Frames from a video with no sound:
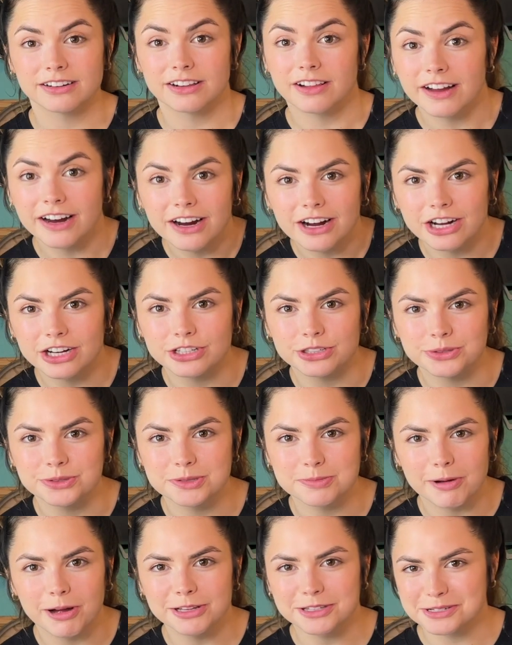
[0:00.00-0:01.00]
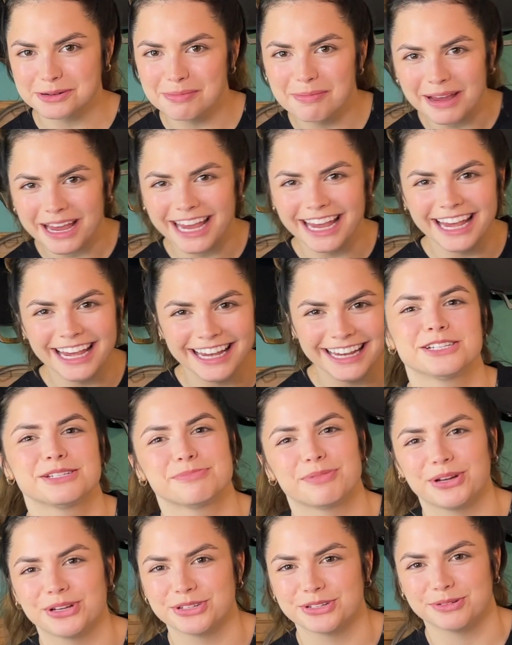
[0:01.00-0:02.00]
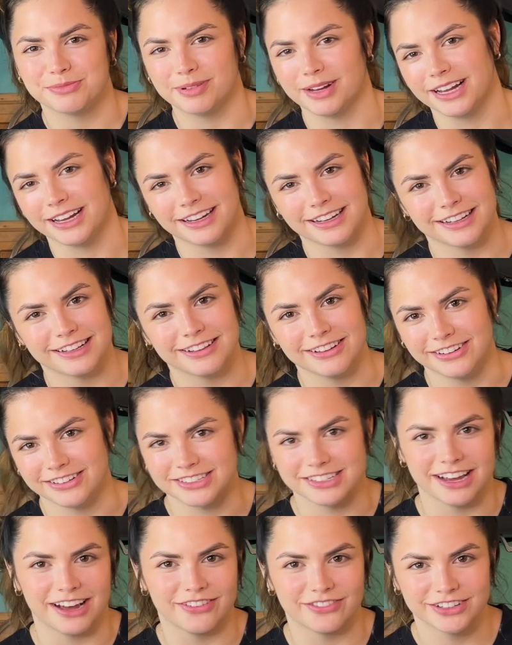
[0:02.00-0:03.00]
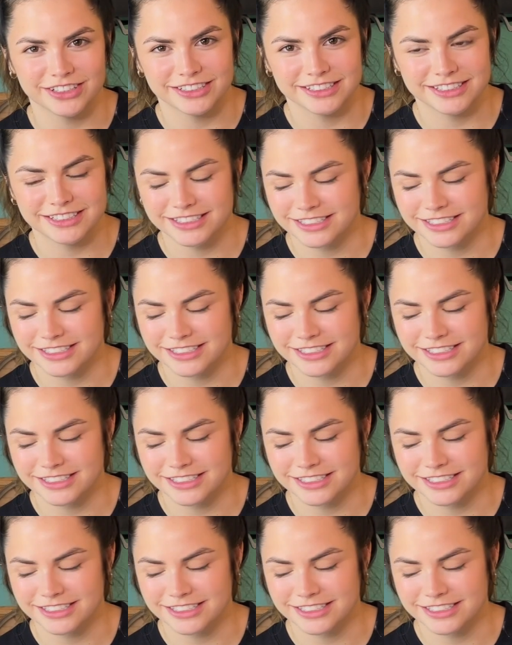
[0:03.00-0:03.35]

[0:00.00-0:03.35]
Claire, could you sponsor me? Sponsored by Claire Saffitz.